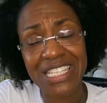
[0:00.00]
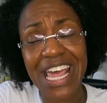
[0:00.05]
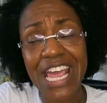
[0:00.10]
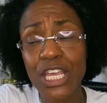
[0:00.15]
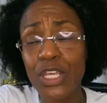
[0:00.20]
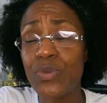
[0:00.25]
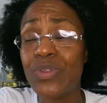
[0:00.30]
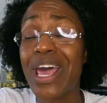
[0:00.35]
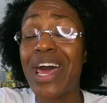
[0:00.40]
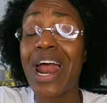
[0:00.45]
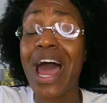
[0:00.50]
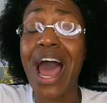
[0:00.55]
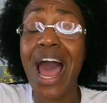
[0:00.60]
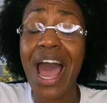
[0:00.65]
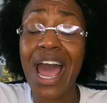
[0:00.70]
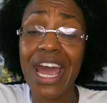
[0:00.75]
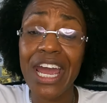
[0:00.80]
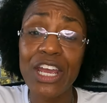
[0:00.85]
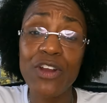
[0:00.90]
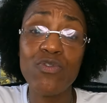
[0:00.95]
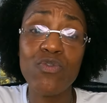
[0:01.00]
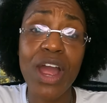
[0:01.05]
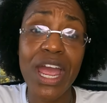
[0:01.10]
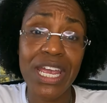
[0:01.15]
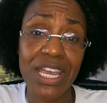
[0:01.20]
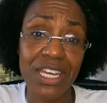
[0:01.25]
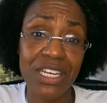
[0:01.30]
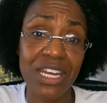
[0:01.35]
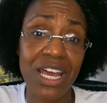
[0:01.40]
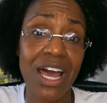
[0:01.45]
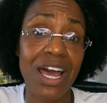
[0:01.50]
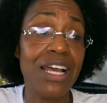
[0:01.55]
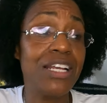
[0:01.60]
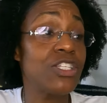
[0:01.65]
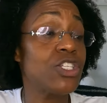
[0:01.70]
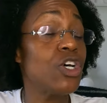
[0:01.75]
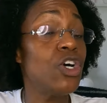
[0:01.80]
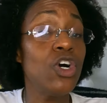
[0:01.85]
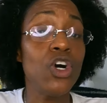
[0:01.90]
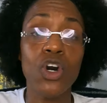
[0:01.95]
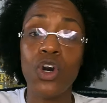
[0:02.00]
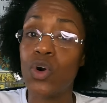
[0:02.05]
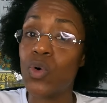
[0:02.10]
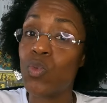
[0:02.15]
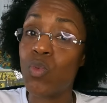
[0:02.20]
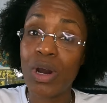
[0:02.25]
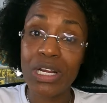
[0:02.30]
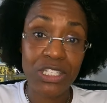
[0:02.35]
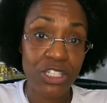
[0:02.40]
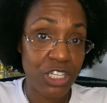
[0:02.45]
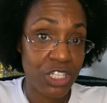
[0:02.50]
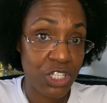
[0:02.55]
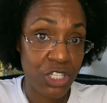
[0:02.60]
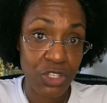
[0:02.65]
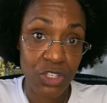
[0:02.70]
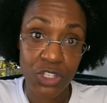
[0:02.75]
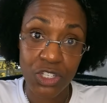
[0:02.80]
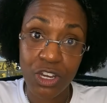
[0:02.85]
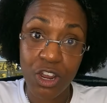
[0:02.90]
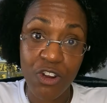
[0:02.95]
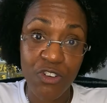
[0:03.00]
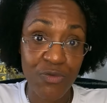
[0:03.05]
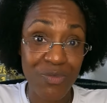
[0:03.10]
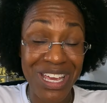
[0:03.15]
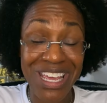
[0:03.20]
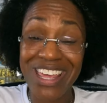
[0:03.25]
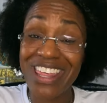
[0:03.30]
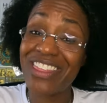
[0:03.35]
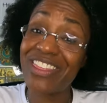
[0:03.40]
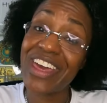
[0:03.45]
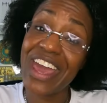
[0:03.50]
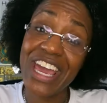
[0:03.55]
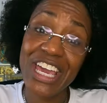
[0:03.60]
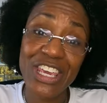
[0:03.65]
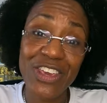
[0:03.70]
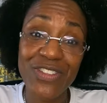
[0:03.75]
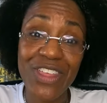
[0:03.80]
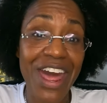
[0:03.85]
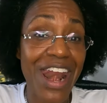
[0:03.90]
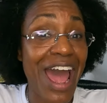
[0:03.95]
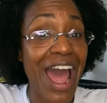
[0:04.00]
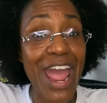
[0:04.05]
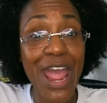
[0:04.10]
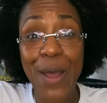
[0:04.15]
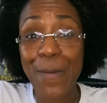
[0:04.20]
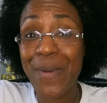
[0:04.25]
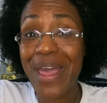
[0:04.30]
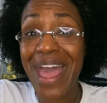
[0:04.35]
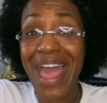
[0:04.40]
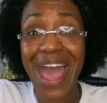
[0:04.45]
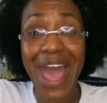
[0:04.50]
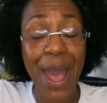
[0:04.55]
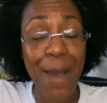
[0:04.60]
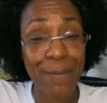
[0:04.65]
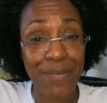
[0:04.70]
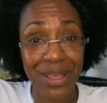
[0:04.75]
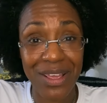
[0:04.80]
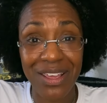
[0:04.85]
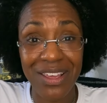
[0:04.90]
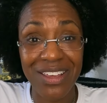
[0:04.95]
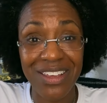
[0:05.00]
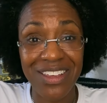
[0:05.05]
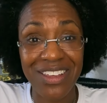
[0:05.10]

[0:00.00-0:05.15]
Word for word: Thank you that I recognize what doesn't serve me. Thank you that I am happy.